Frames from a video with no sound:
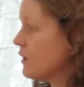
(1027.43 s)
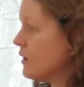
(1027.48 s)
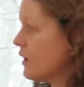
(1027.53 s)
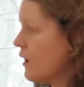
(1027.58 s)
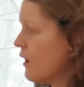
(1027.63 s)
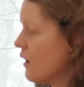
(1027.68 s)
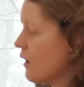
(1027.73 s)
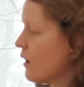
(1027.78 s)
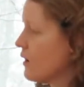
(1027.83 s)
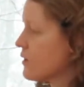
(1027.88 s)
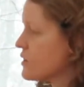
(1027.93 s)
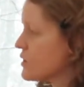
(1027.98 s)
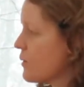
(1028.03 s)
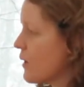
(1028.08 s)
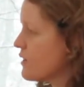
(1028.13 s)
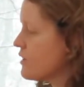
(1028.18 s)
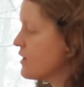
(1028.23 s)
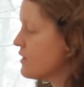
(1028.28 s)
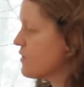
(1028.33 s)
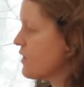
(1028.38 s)
Yeah, so
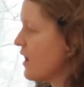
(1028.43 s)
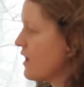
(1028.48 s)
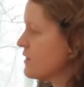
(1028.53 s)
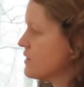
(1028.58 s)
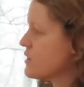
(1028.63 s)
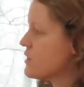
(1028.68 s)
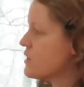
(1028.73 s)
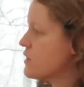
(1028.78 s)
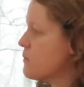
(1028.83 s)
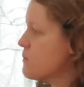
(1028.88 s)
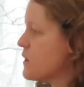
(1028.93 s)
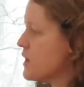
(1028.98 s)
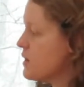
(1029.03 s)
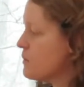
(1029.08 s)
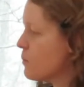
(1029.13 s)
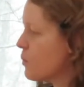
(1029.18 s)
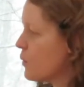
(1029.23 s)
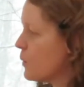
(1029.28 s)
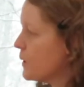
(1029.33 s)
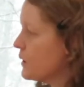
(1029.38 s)
I think that's the
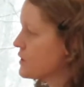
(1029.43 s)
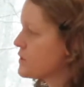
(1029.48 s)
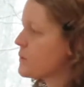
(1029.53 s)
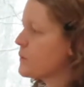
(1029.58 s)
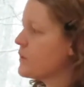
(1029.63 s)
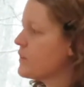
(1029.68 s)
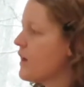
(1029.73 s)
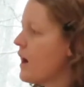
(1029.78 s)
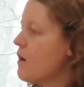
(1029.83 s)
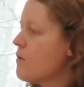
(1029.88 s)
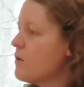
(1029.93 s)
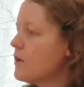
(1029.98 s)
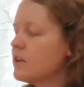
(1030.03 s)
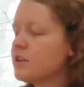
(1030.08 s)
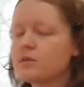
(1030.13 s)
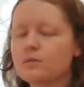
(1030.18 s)
main points with that one.